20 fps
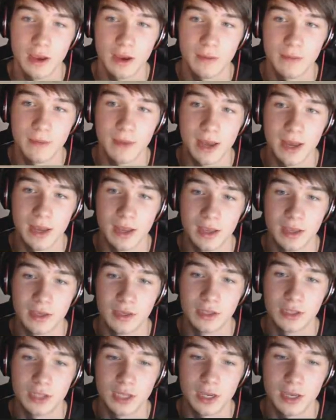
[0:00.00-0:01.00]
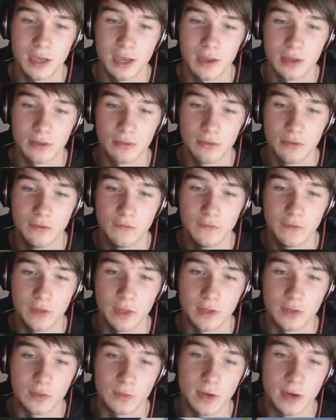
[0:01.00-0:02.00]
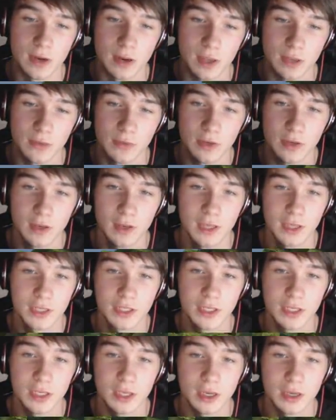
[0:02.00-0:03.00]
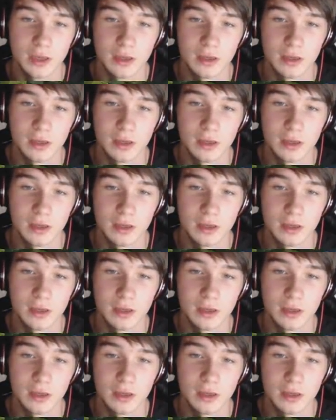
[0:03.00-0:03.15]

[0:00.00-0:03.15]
Up, man, check out the roofing as well. Like we didn't actually